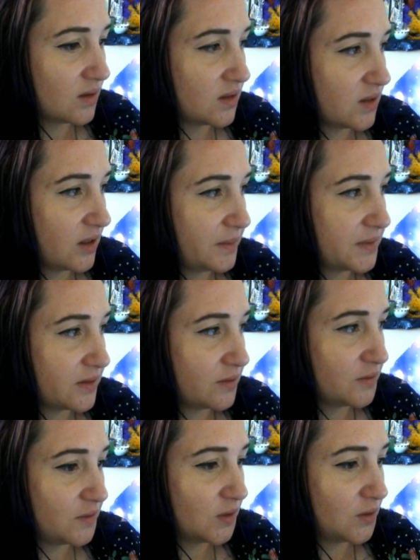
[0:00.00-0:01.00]
the types
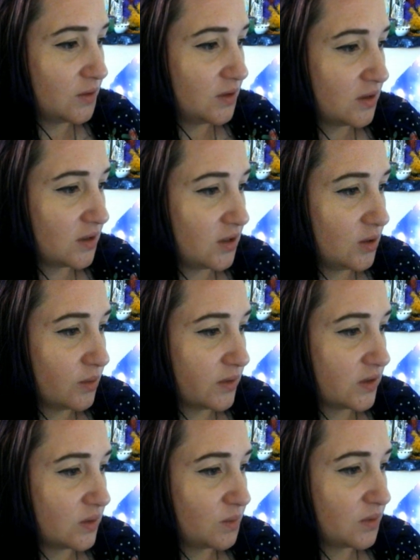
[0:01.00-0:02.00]
of food that you
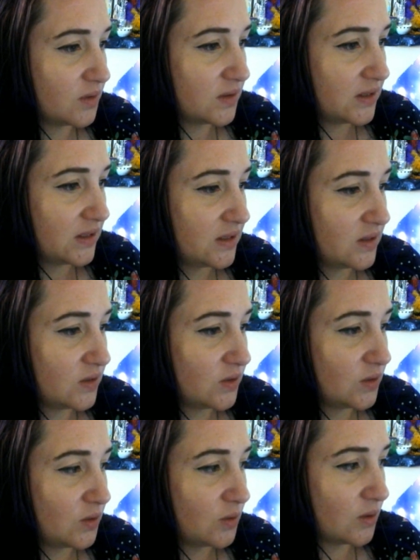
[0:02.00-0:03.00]
want to put
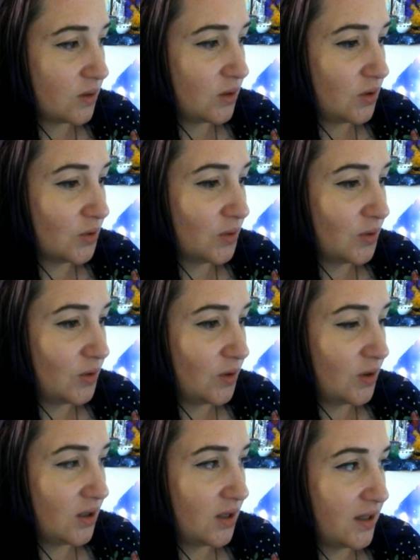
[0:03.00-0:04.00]
into
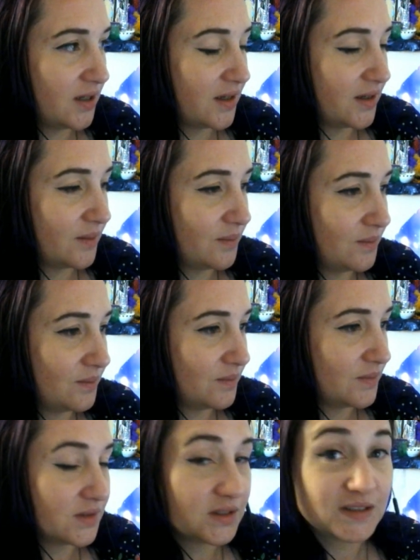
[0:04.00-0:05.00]
your
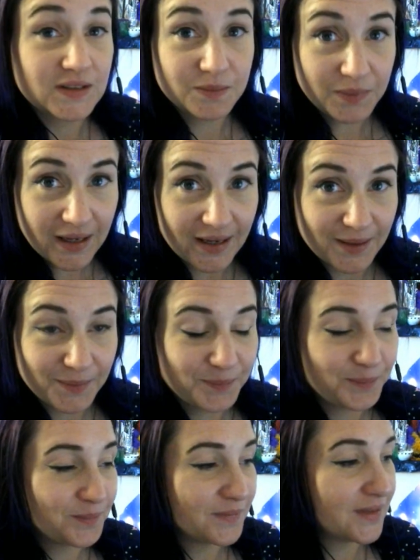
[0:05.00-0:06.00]
display.
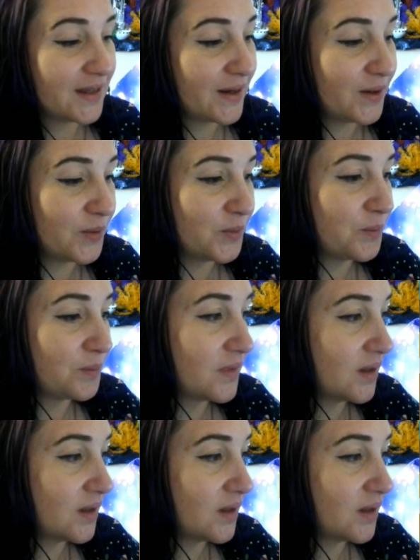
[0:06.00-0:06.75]
Now,